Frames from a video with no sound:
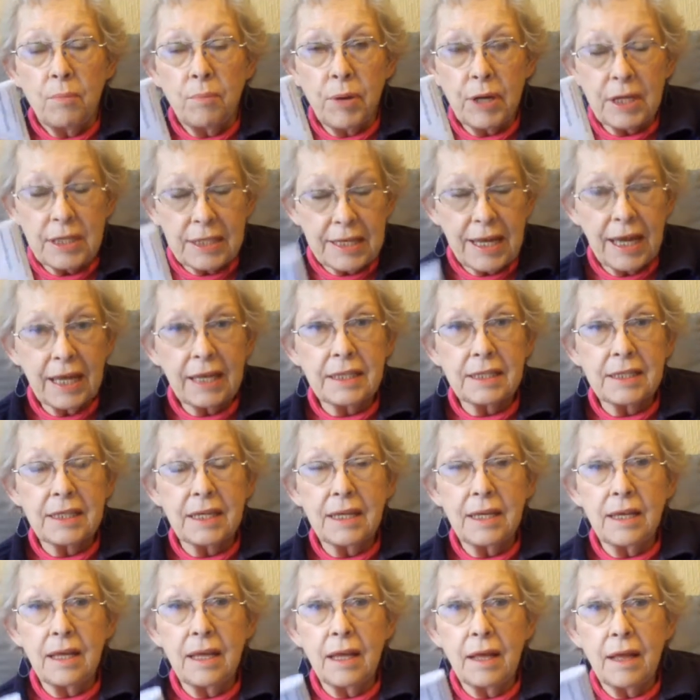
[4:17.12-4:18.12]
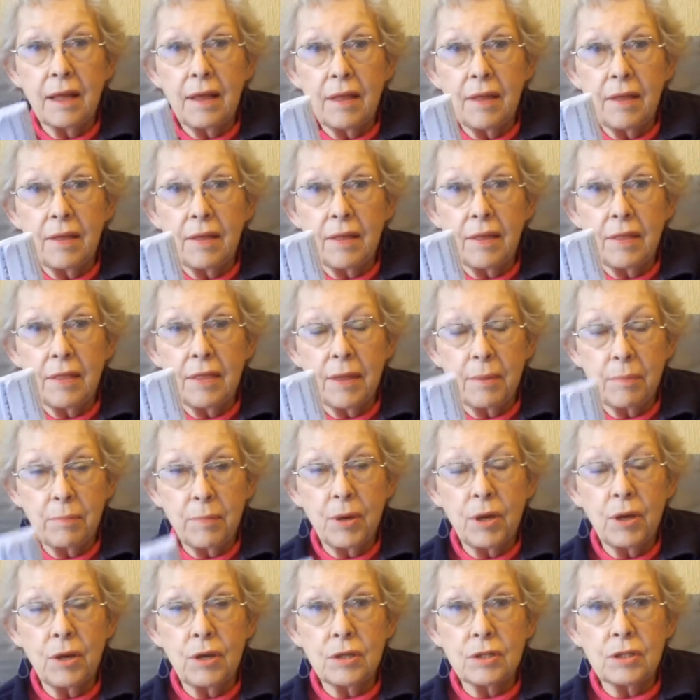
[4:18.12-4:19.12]
protecting the
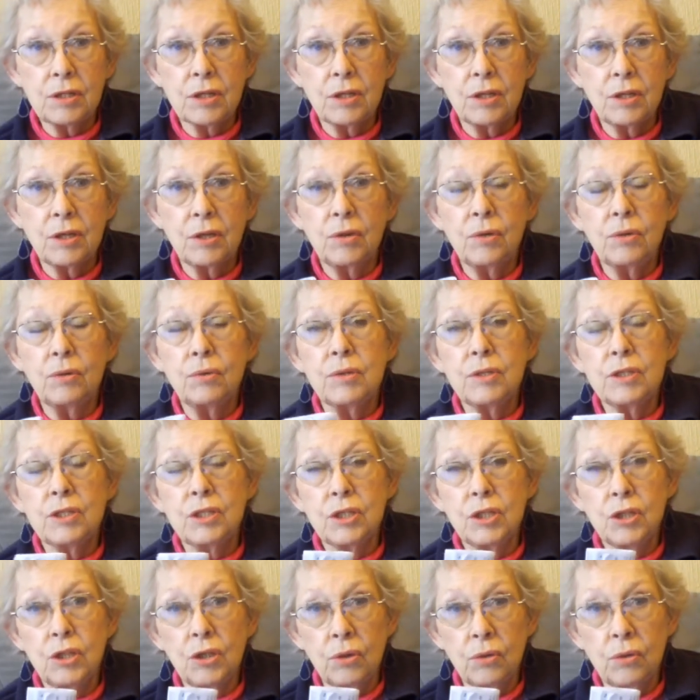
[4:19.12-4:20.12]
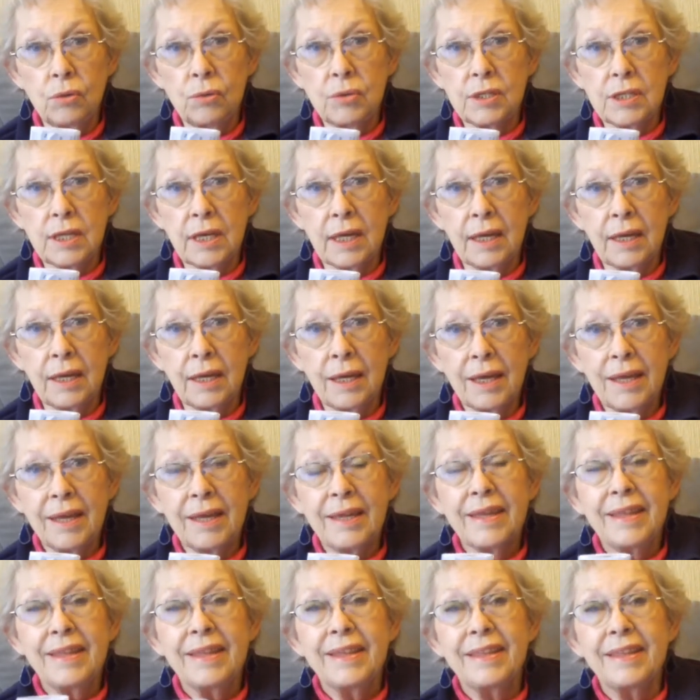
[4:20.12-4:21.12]
person who is using
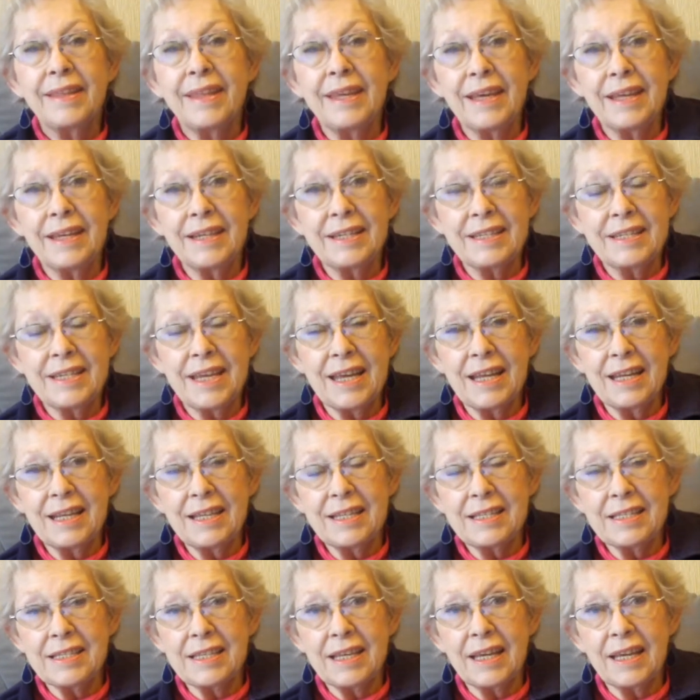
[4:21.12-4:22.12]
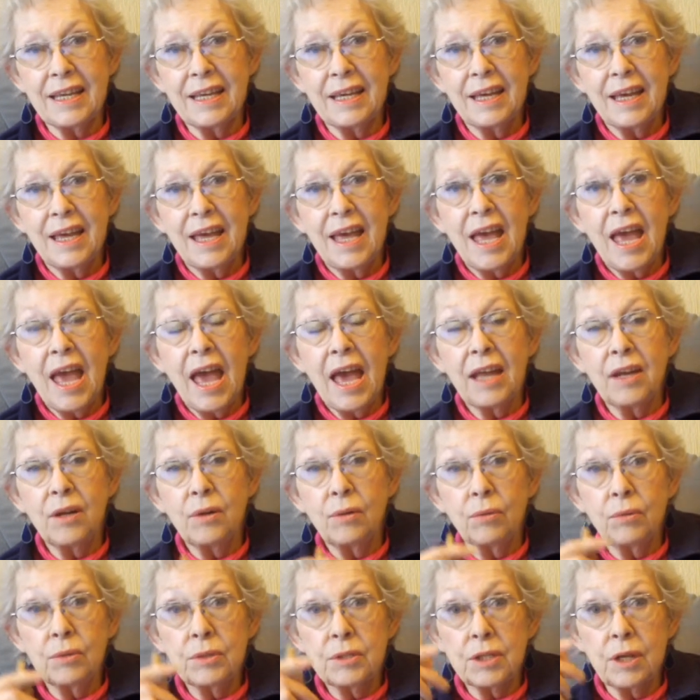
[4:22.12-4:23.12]
the Intellicig and
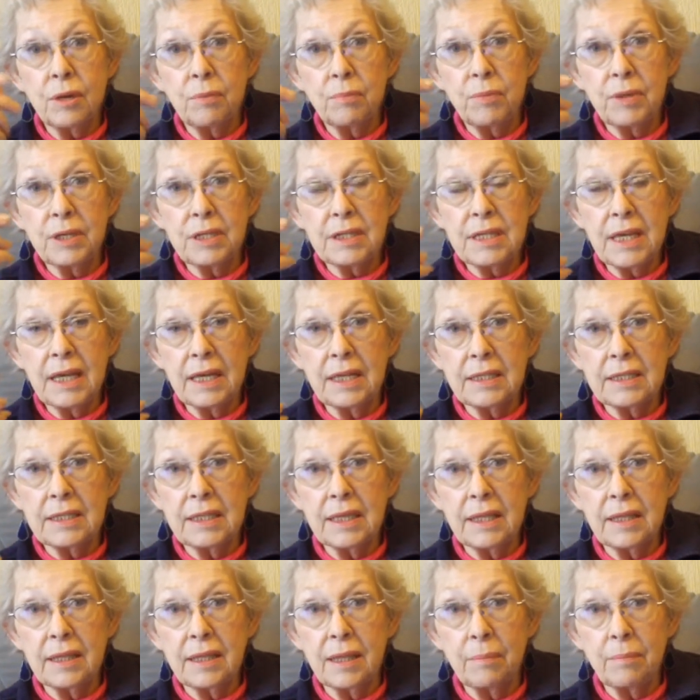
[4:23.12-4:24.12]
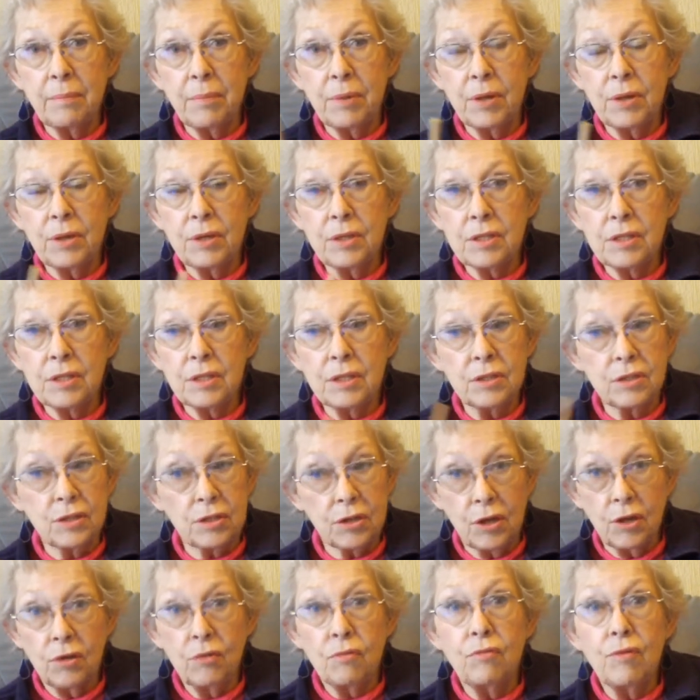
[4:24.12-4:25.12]
also protecting the
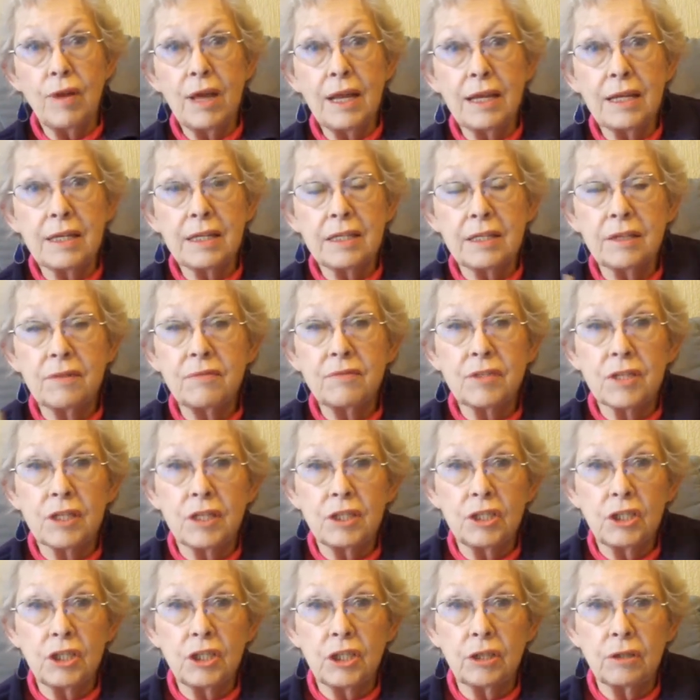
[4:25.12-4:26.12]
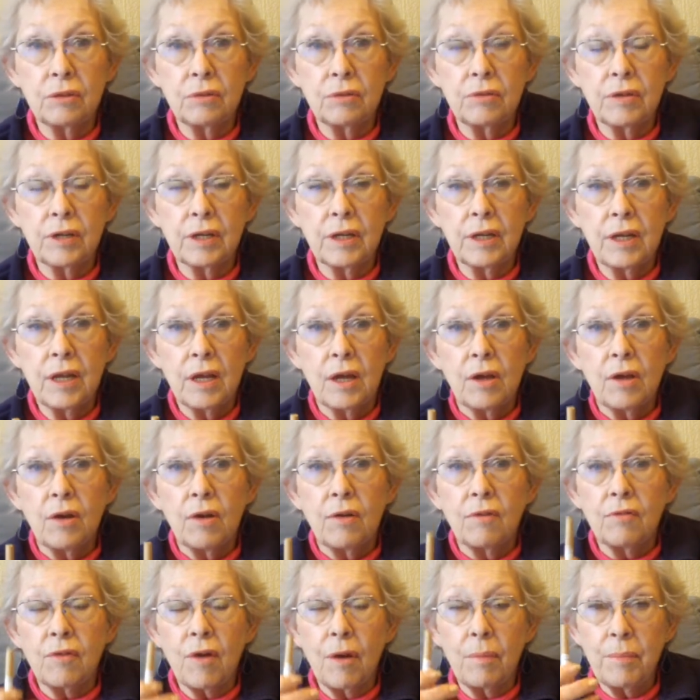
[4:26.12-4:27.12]
person's relatives and children
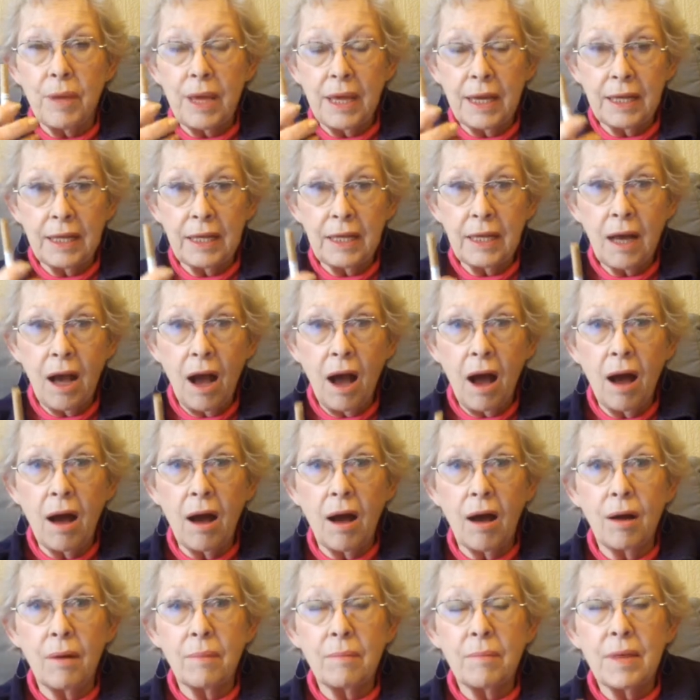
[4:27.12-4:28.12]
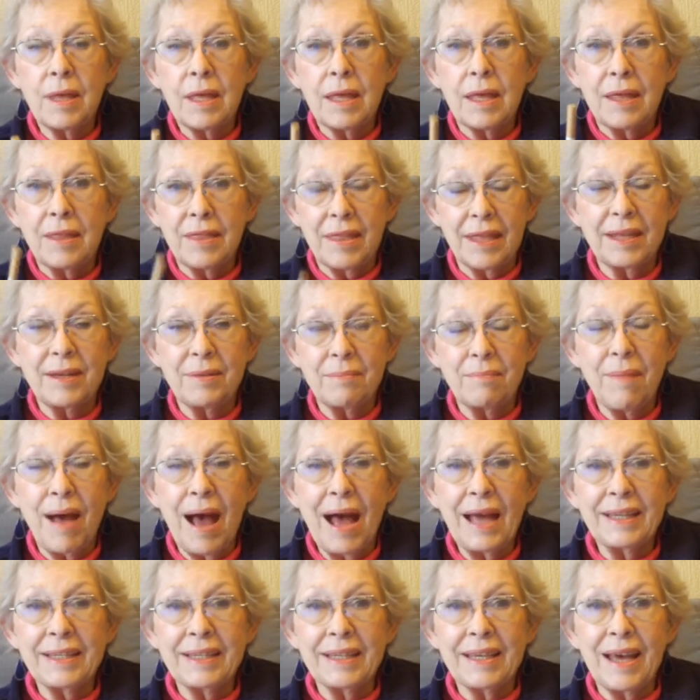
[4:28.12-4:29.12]
from any harm that
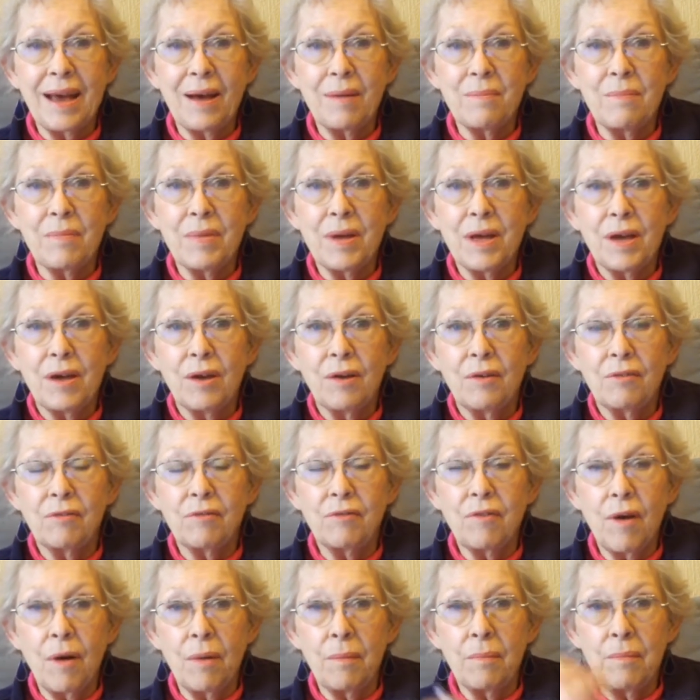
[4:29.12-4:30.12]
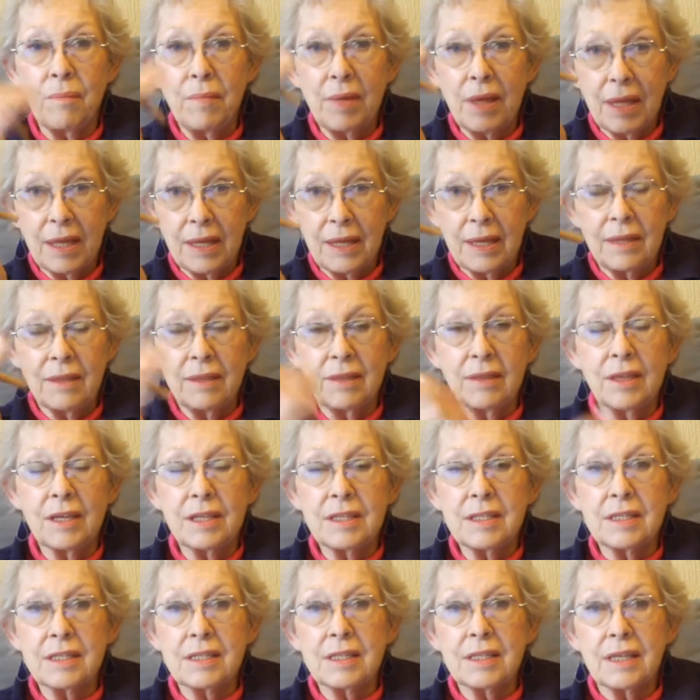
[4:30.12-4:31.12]
might come from
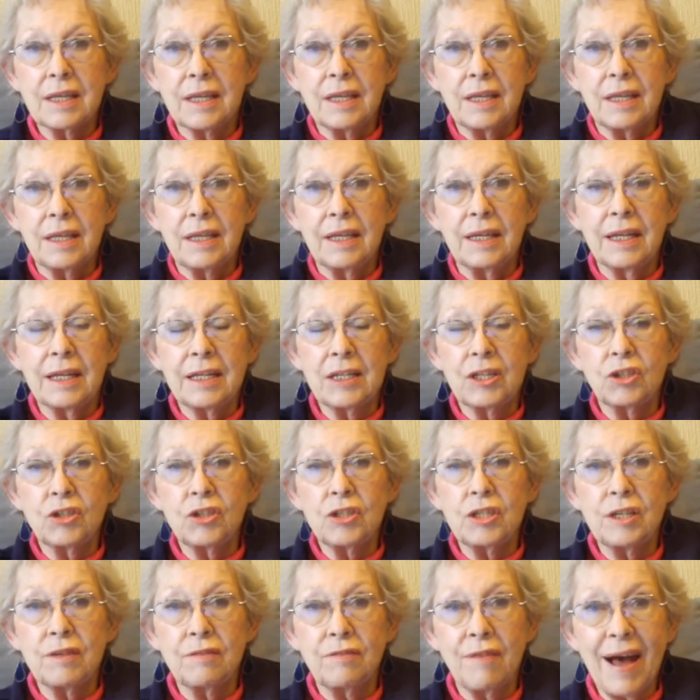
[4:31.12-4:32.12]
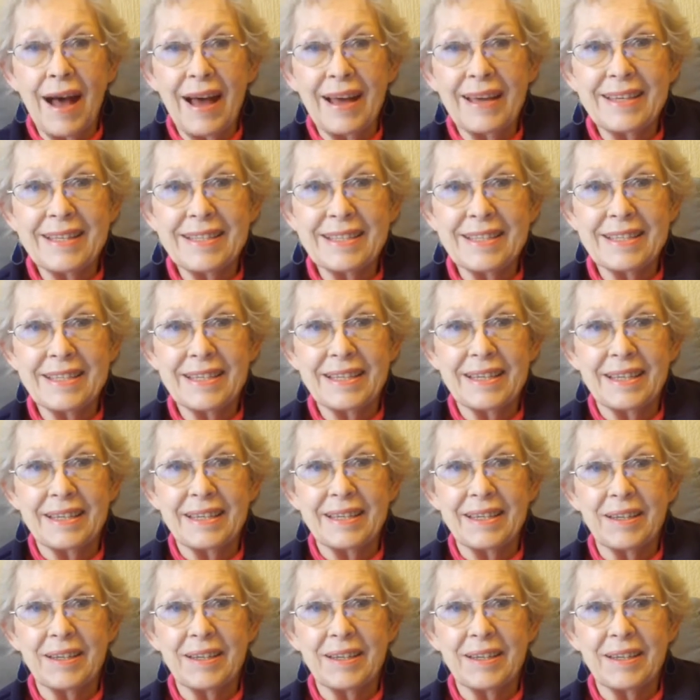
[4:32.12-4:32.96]
this little device.